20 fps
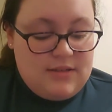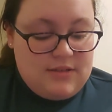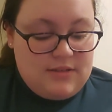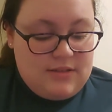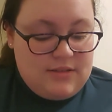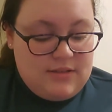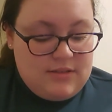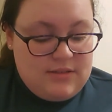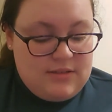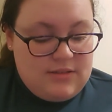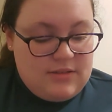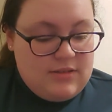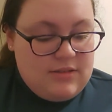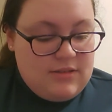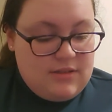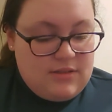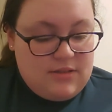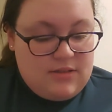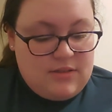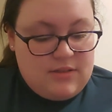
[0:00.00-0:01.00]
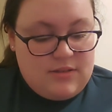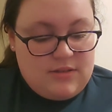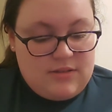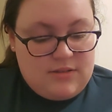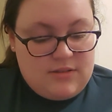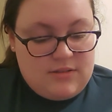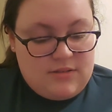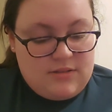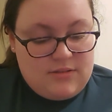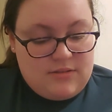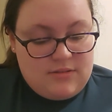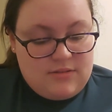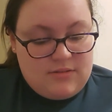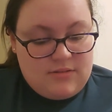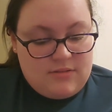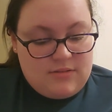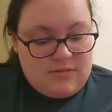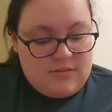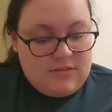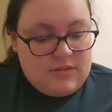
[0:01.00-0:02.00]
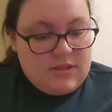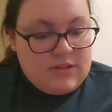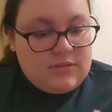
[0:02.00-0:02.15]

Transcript: Nothing is said.